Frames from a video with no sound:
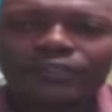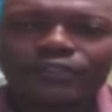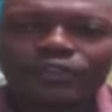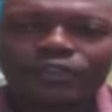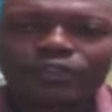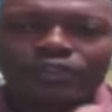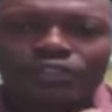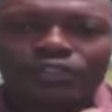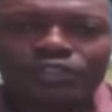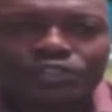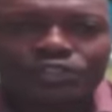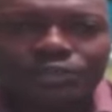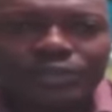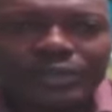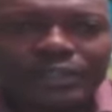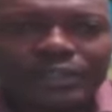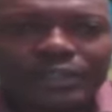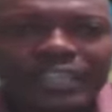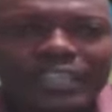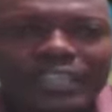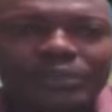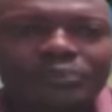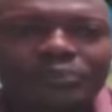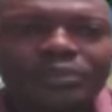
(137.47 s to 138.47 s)
of course, in
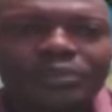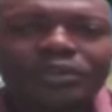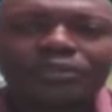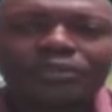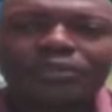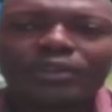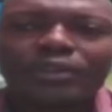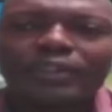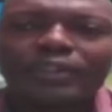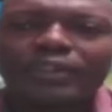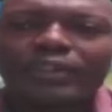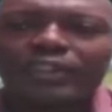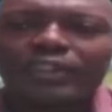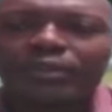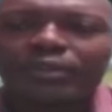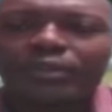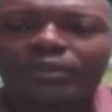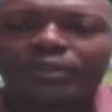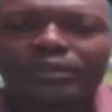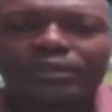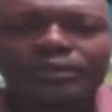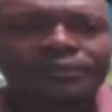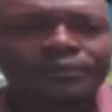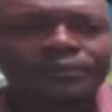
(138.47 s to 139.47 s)
that period, there
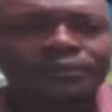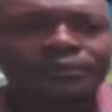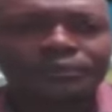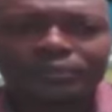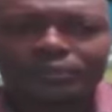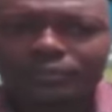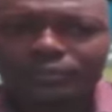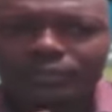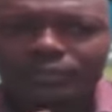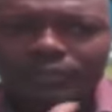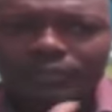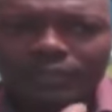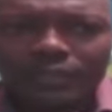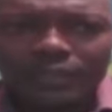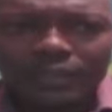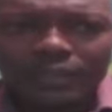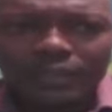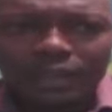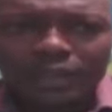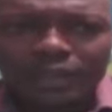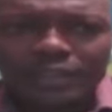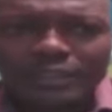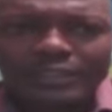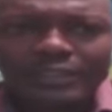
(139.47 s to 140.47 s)
were
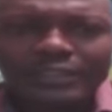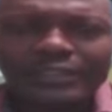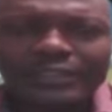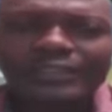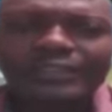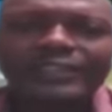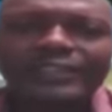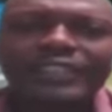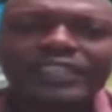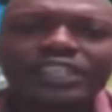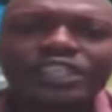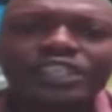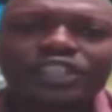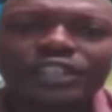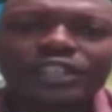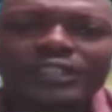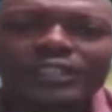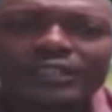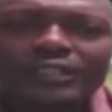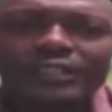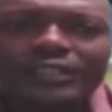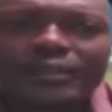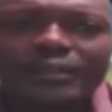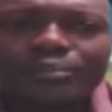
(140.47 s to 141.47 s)

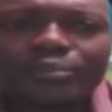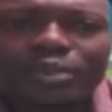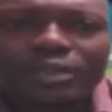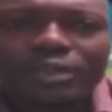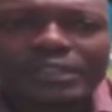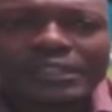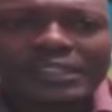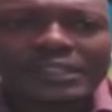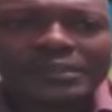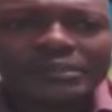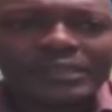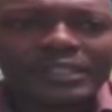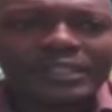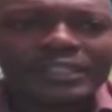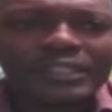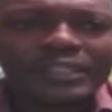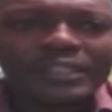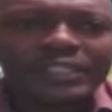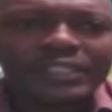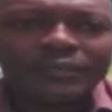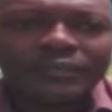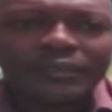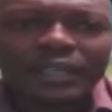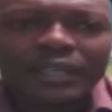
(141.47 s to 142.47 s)
consultations,
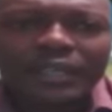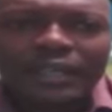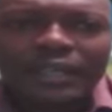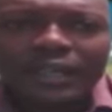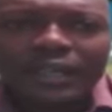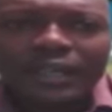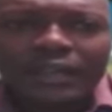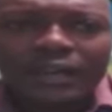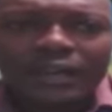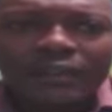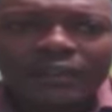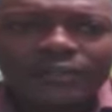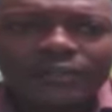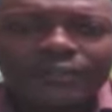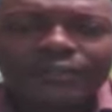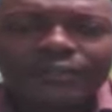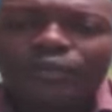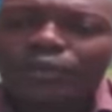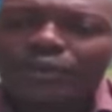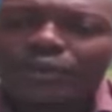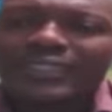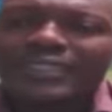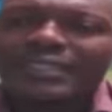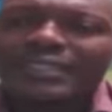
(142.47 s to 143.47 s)
approximately
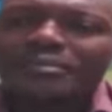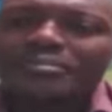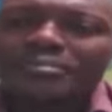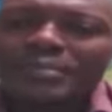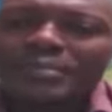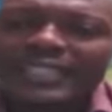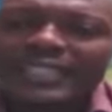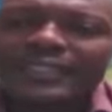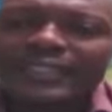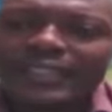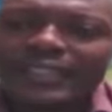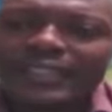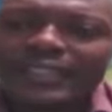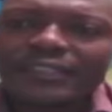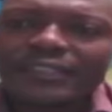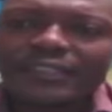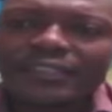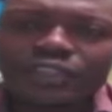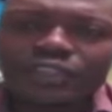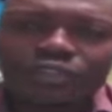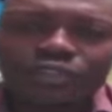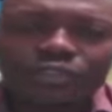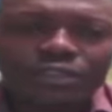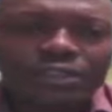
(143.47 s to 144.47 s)
40 meetings
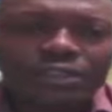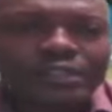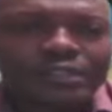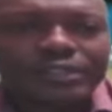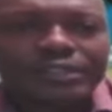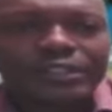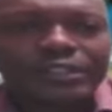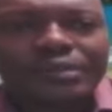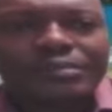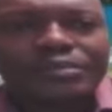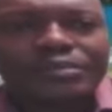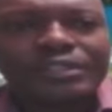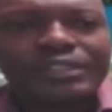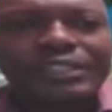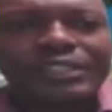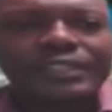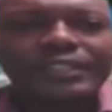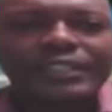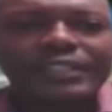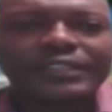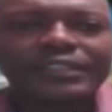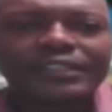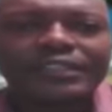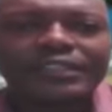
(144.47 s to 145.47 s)
across
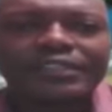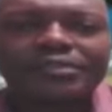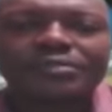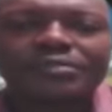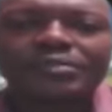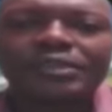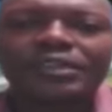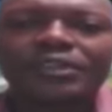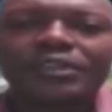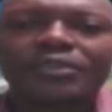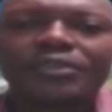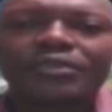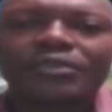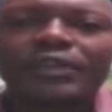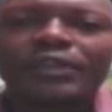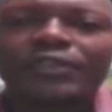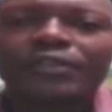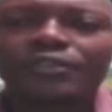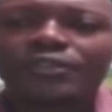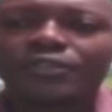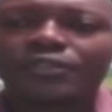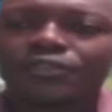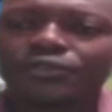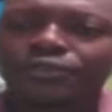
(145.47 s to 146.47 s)
communities in Tobago and
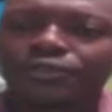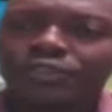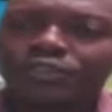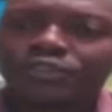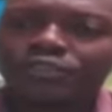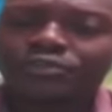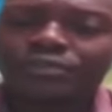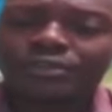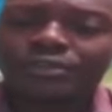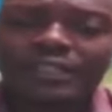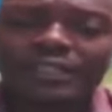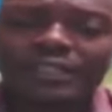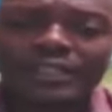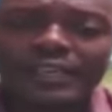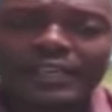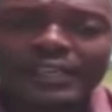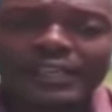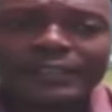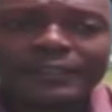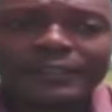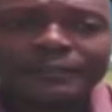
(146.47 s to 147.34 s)
also in Trinidad